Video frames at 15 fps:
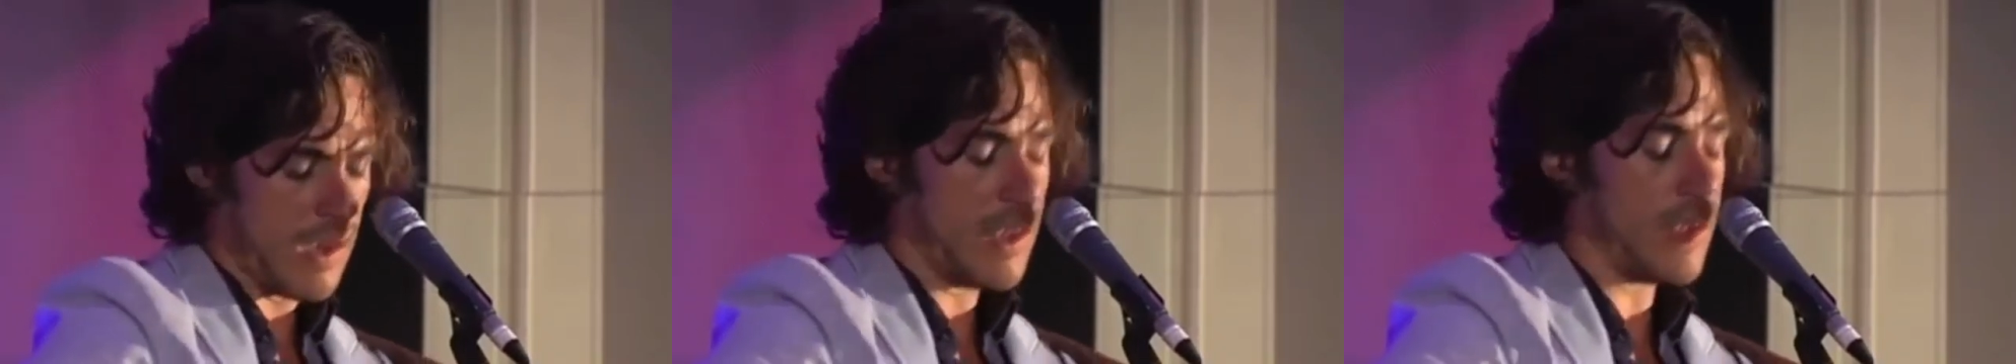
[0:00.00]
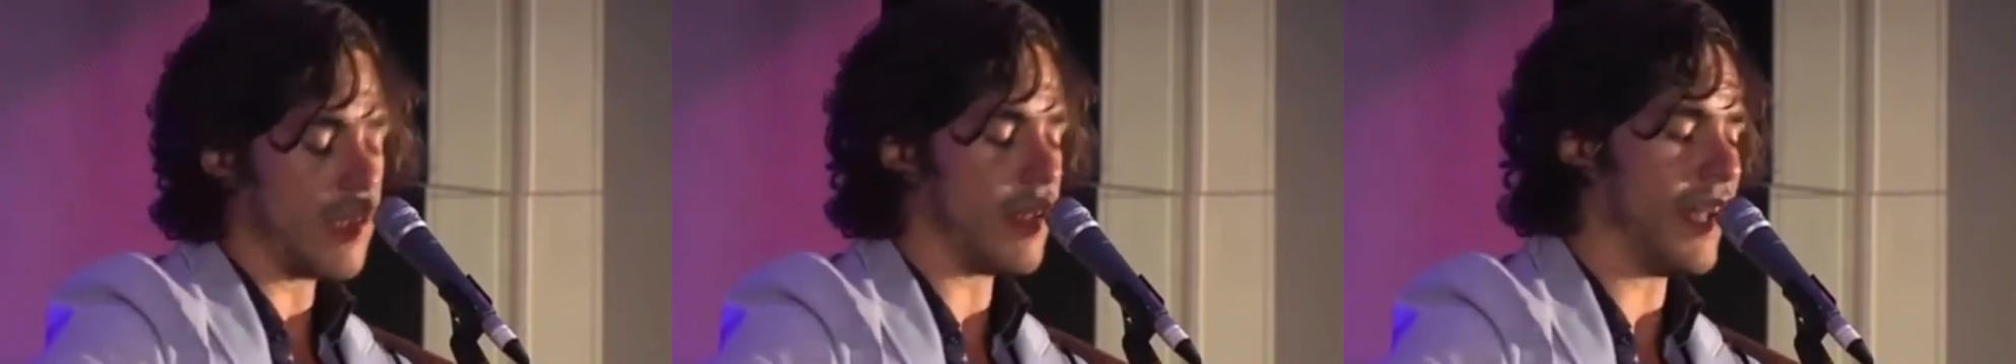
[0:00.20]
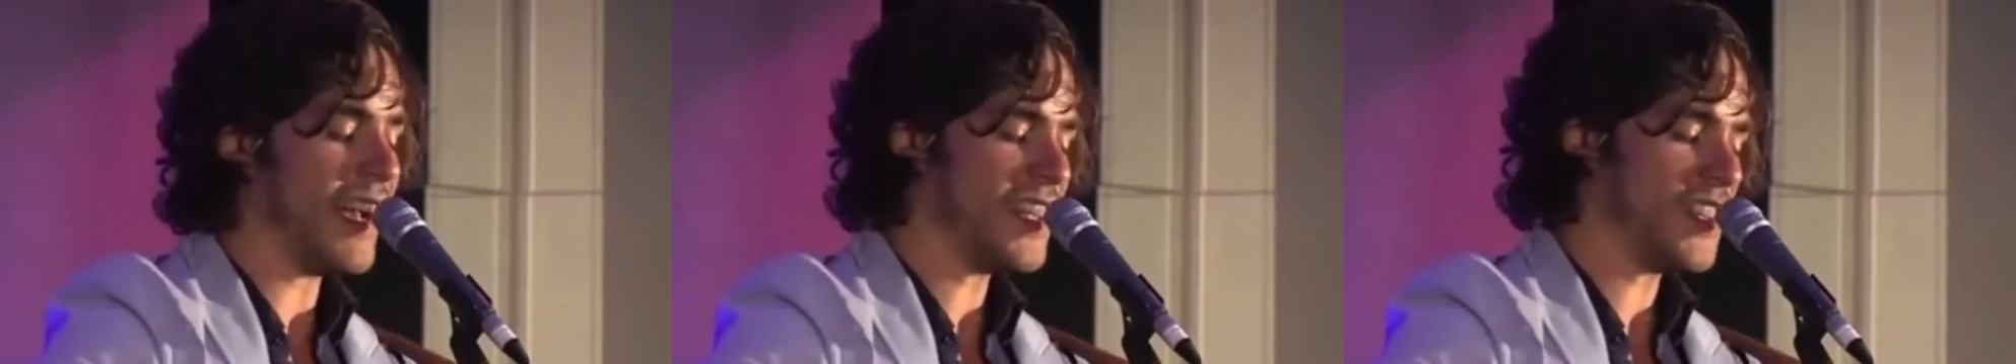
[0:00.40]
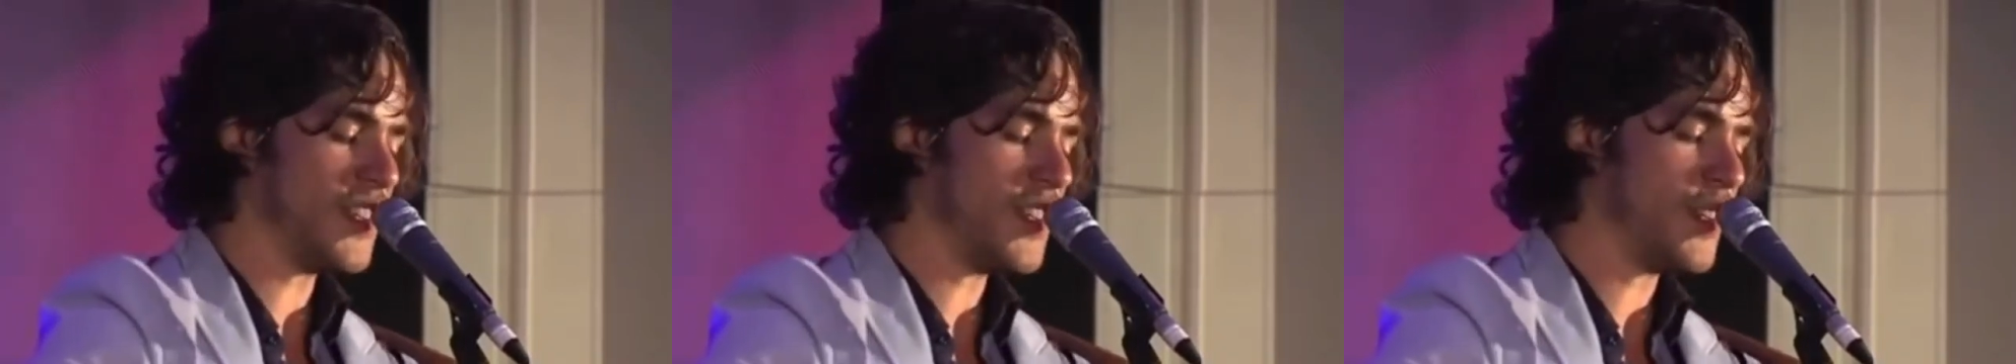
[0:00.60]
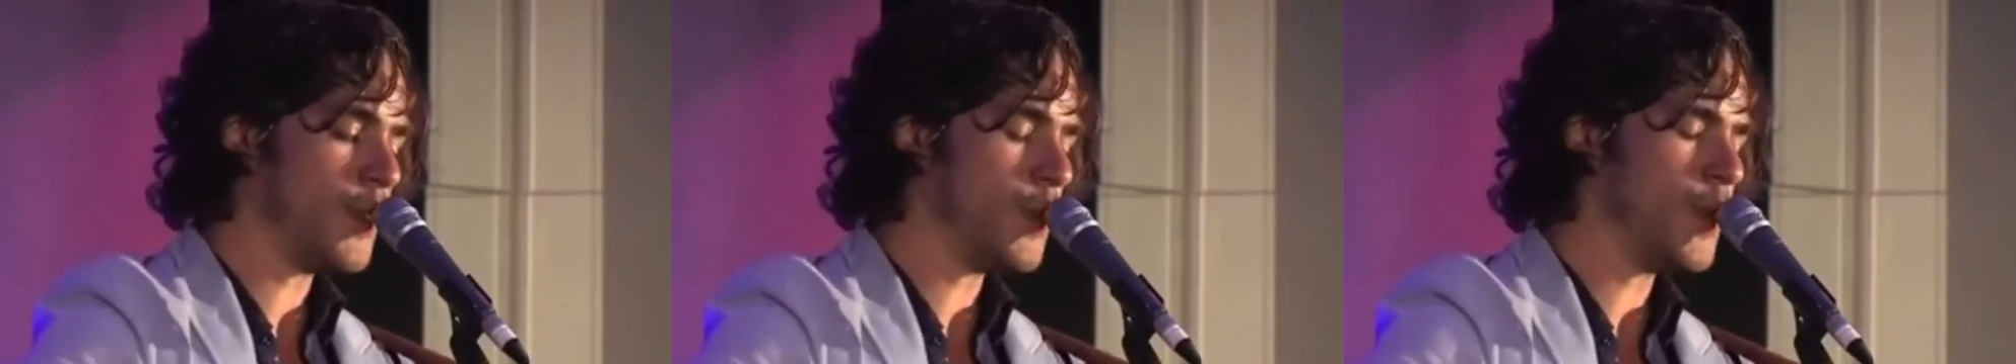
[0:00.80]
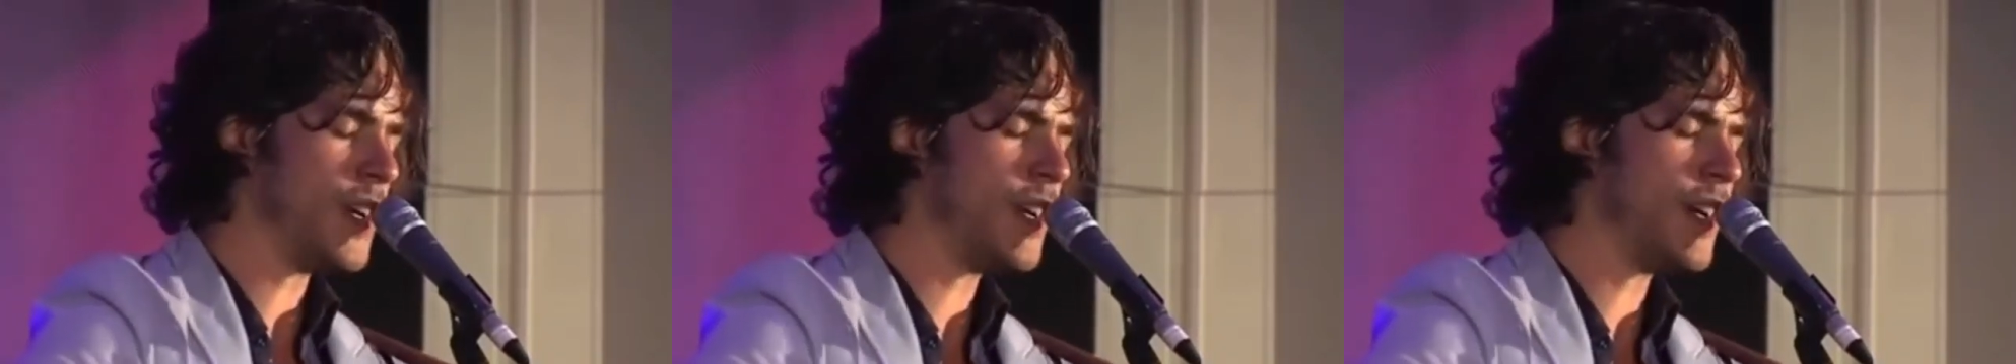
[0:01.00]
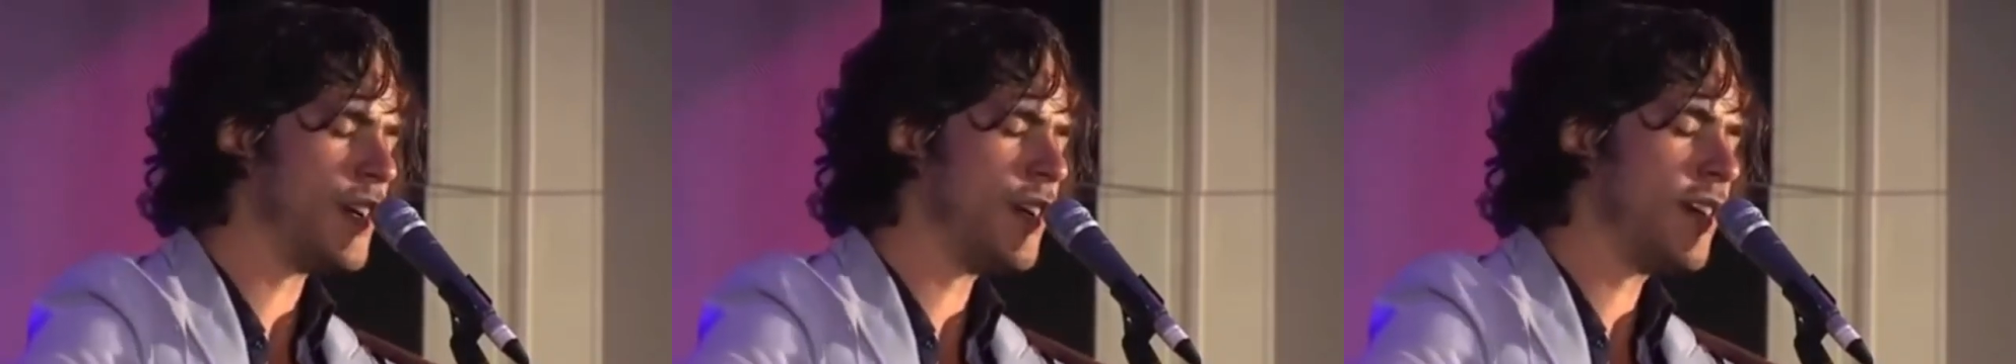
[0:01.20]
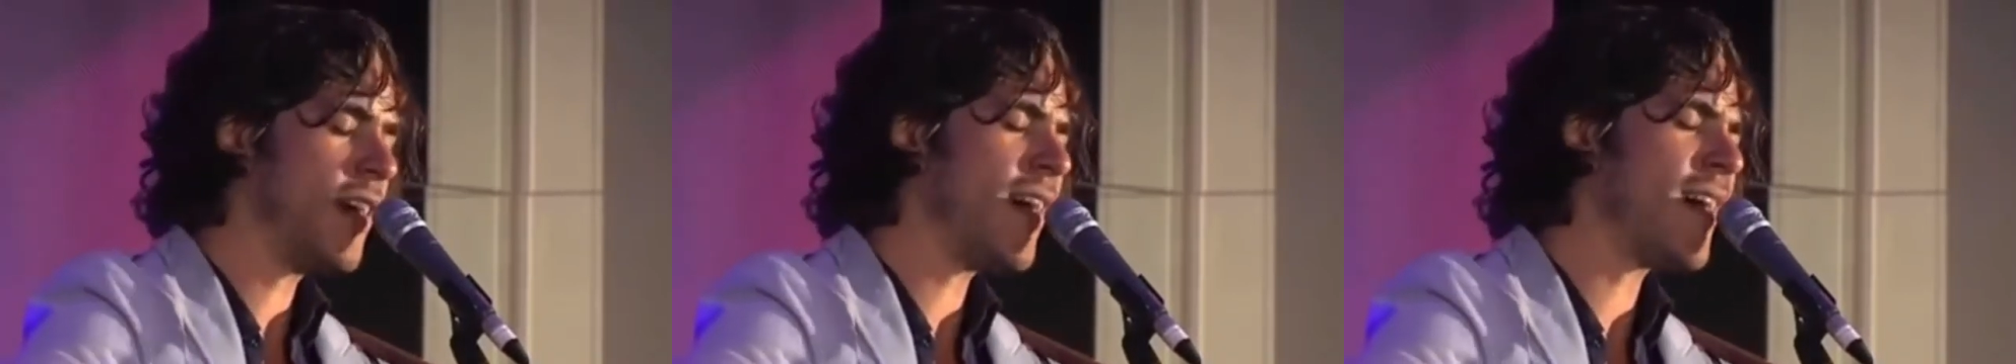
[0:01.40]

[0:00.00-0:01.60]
And I said, where